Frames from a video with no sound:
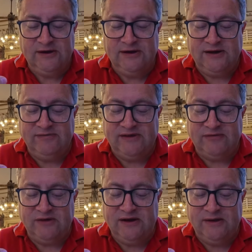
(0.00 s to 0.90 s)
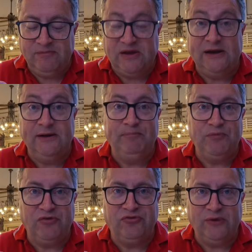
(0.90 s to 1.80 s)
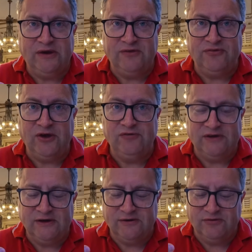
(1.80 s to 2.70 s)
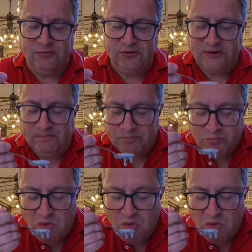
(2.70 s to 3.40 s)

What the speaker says: I'm definitely getting a sweetness overload this morning.